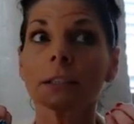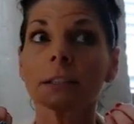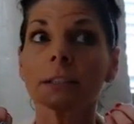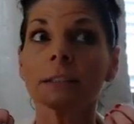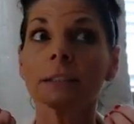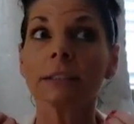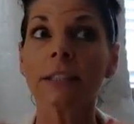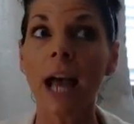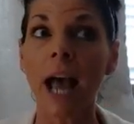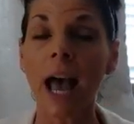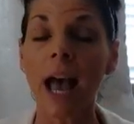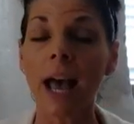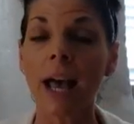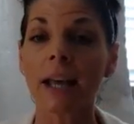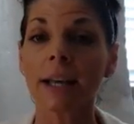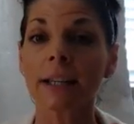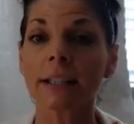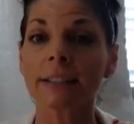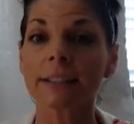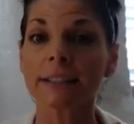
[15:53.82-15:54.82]
not
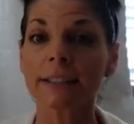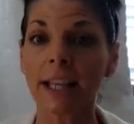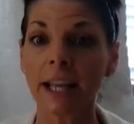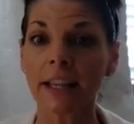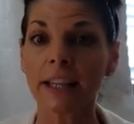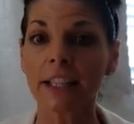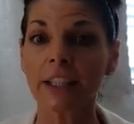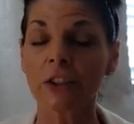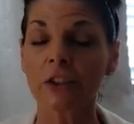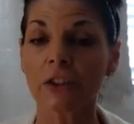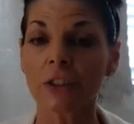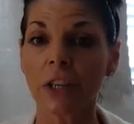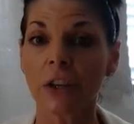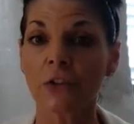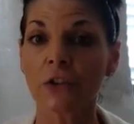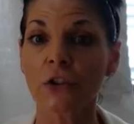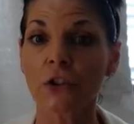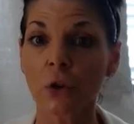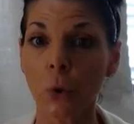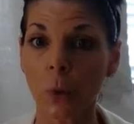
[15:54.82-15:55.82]
selling
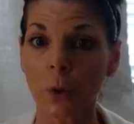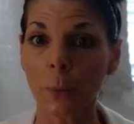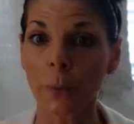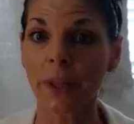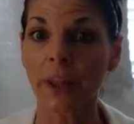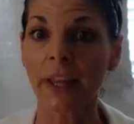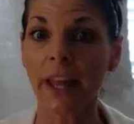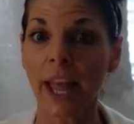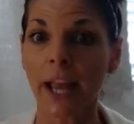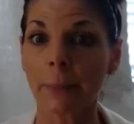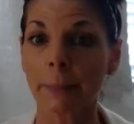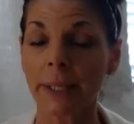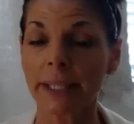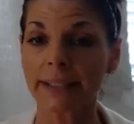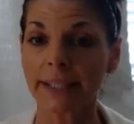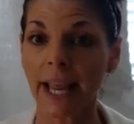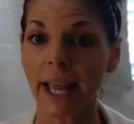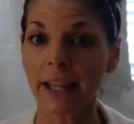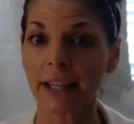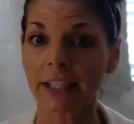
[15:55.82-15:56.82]
yourself short with lack
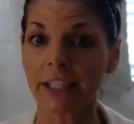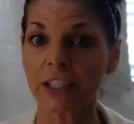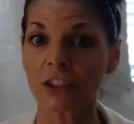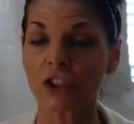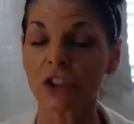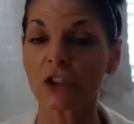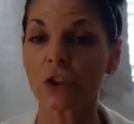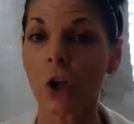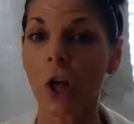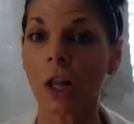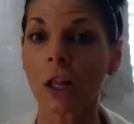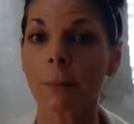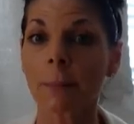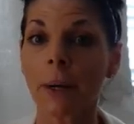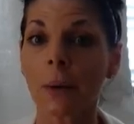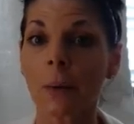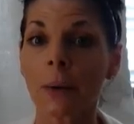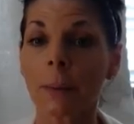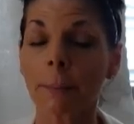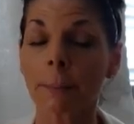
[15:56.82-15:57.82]
mentality. She's all
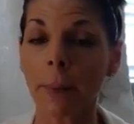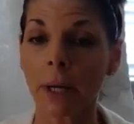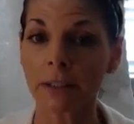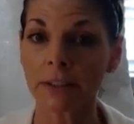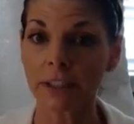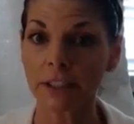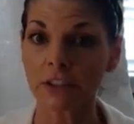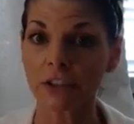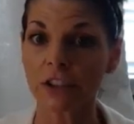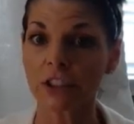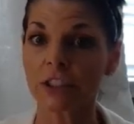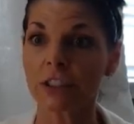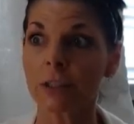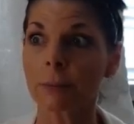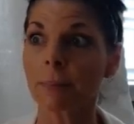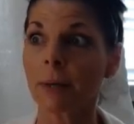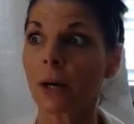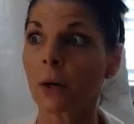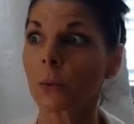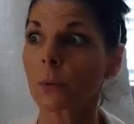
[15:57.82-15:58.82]
about abundance. She's
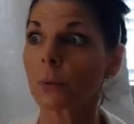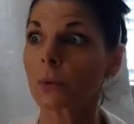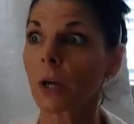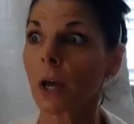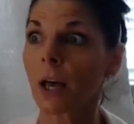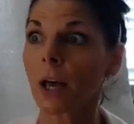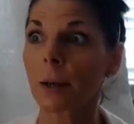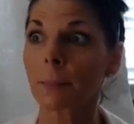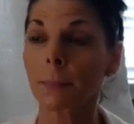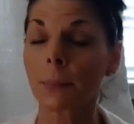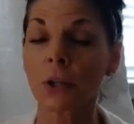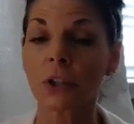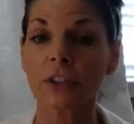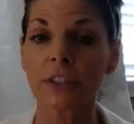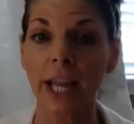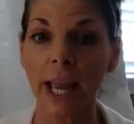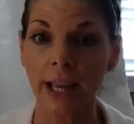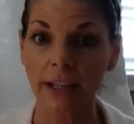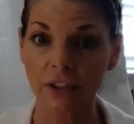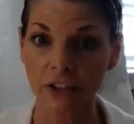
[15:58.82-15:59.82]
about
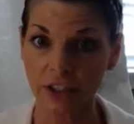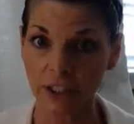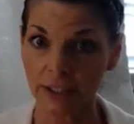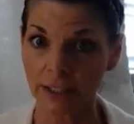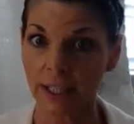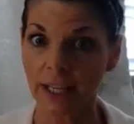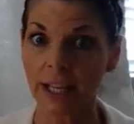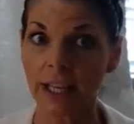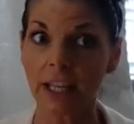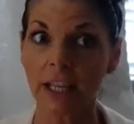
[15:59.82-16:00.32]
protection.